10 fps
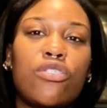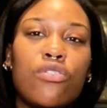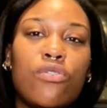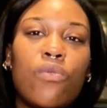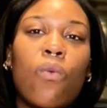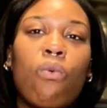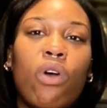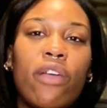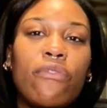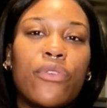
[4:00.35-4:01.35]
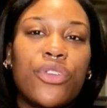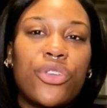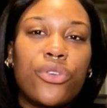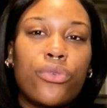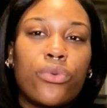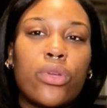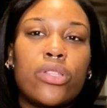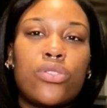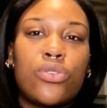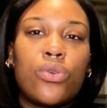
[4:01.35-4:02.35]
to want for you
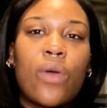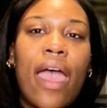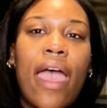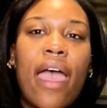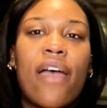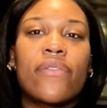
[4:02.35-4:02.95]
to have